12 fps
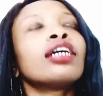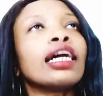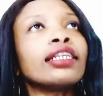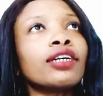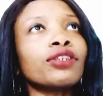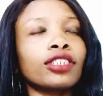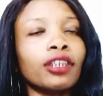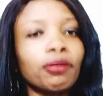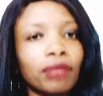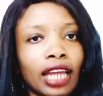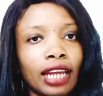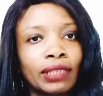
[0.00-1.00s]
And now
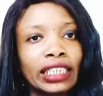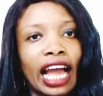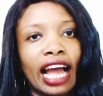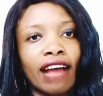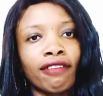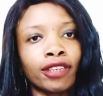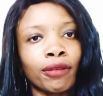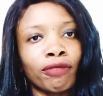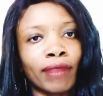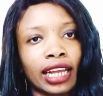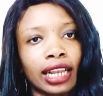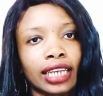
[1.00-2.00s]
sometimes I have some of
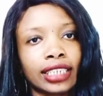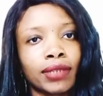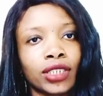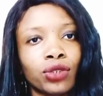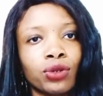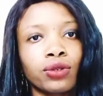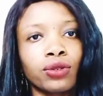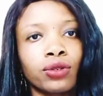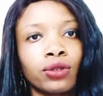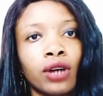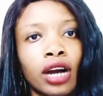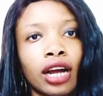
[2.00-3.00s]
my classmates
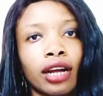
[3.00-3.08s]
who